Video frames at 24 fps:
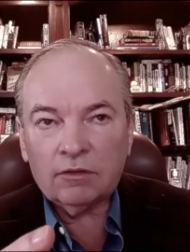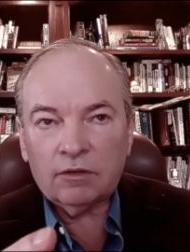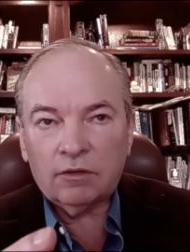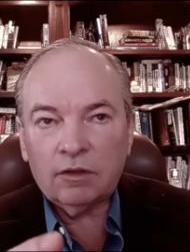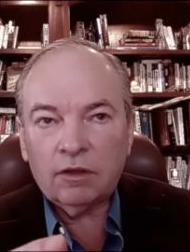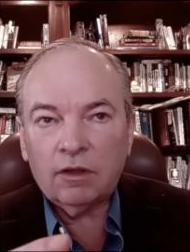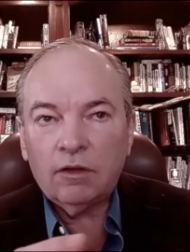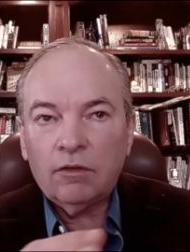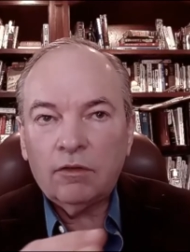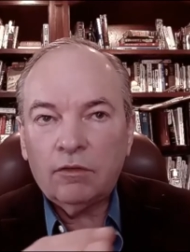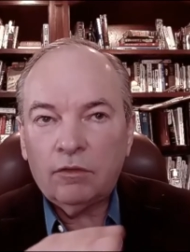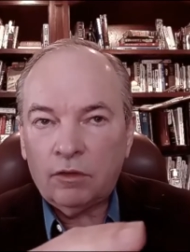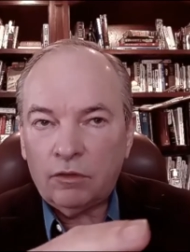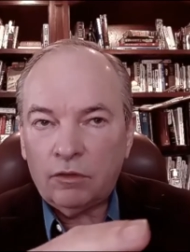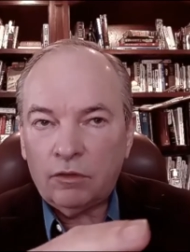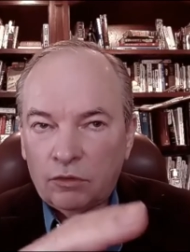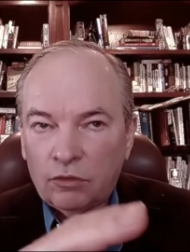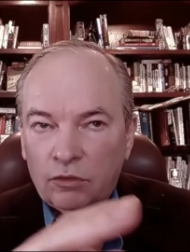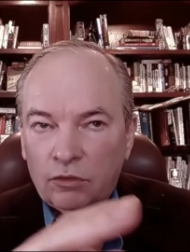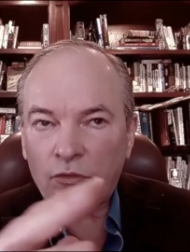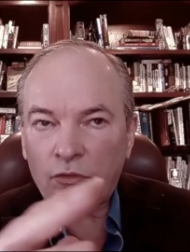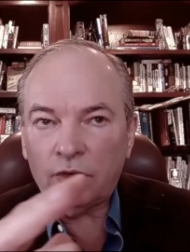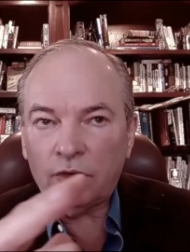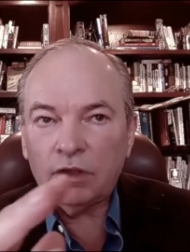that you're
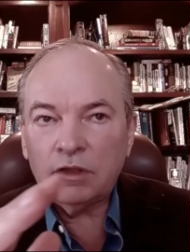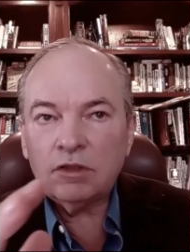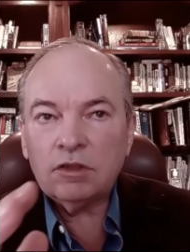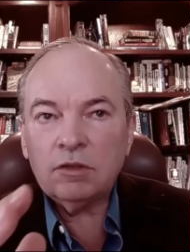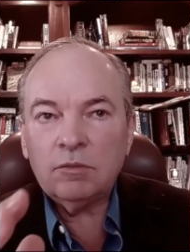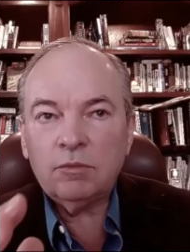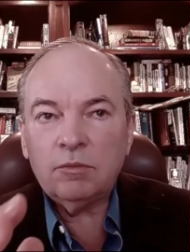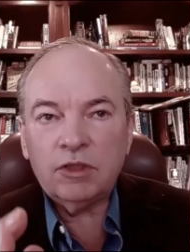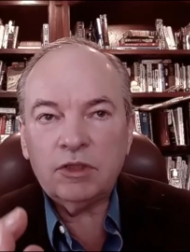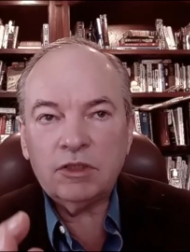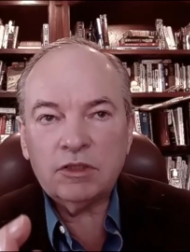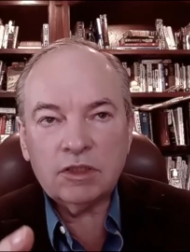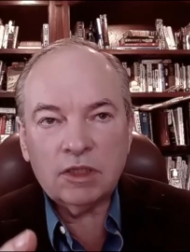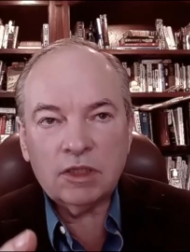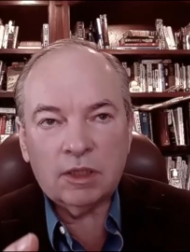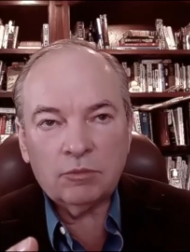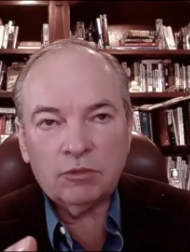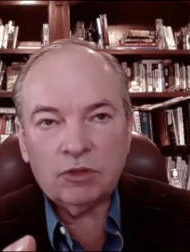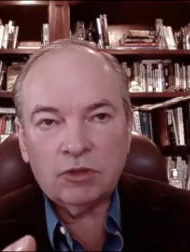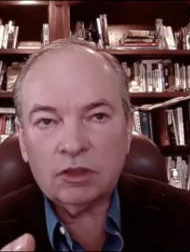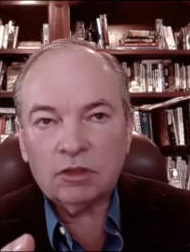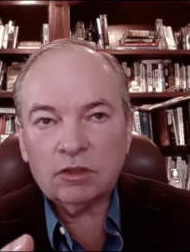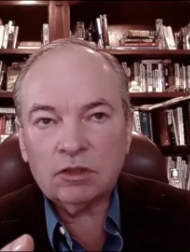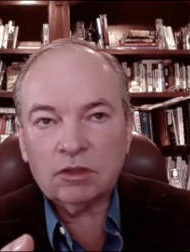going to be subject
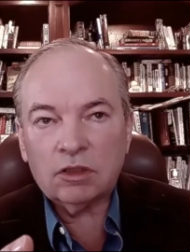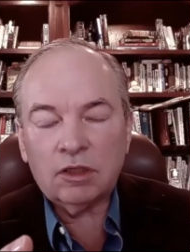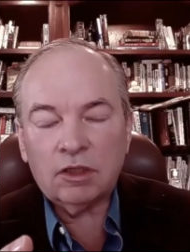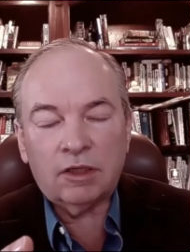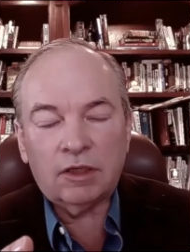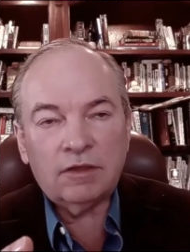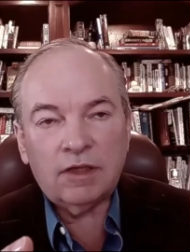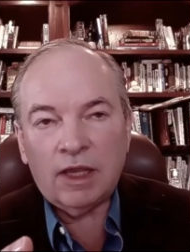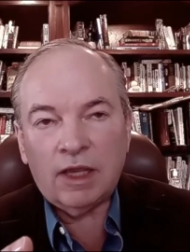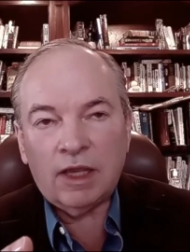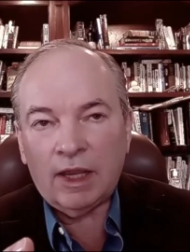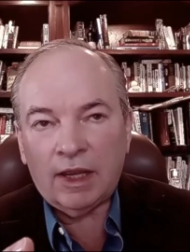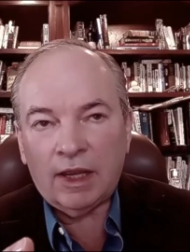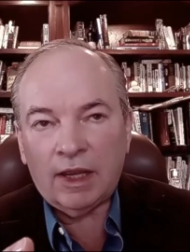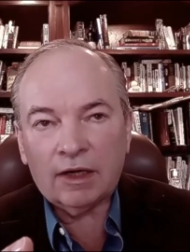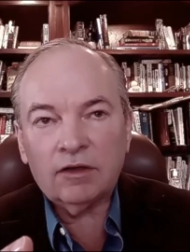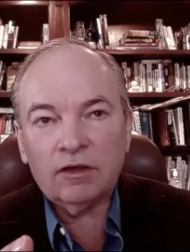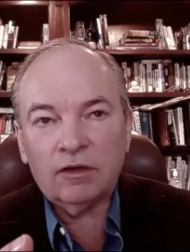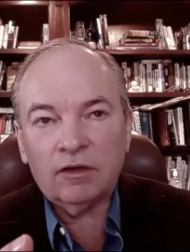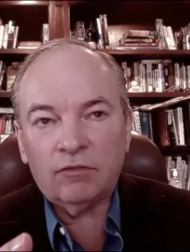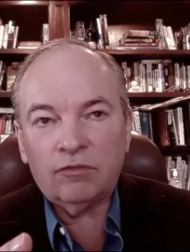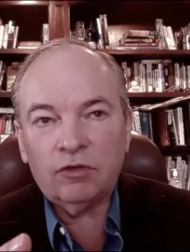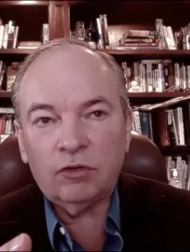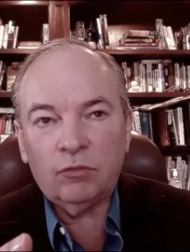to attack, if you
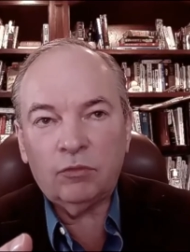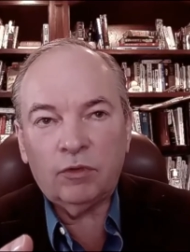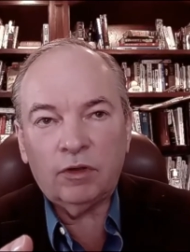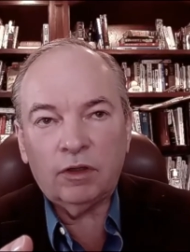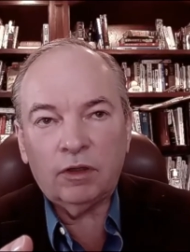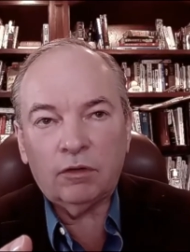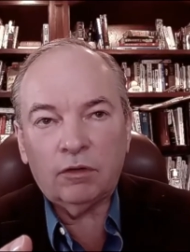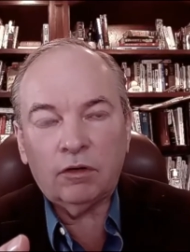will,